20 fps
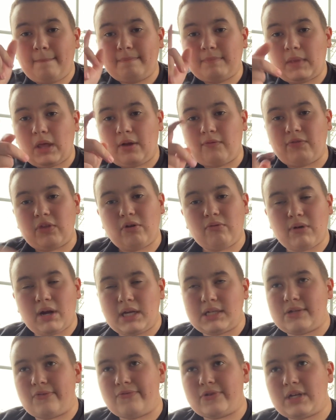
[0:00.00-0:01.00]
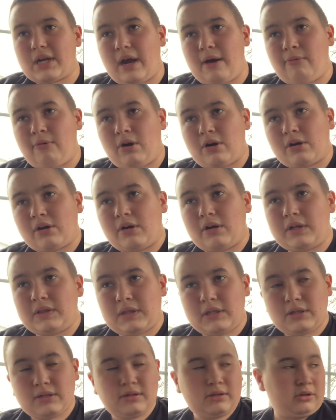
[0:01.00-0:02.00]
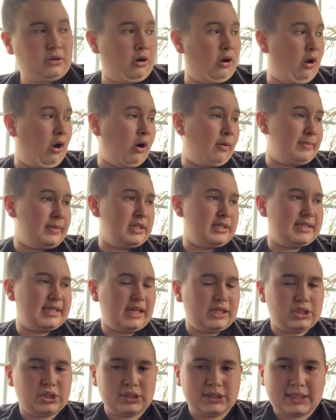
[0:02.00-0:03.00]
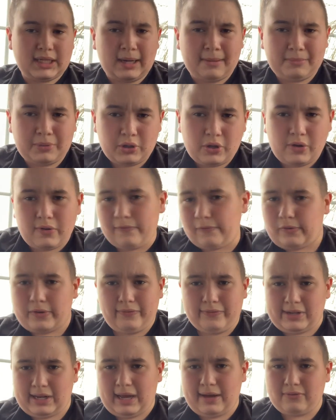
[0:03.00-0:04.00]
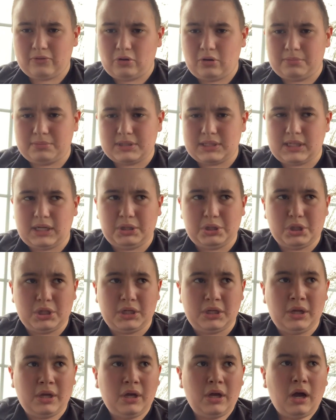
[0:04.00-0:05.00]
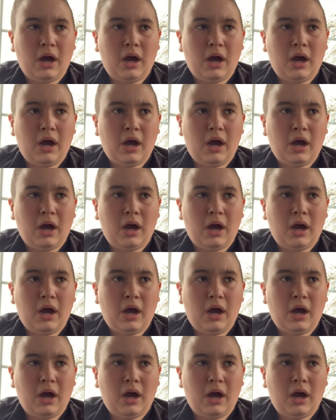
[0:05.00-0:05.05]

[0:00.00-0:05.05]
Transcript: of the Rise of Skywalker in the comment section down below, if we even have a comment section.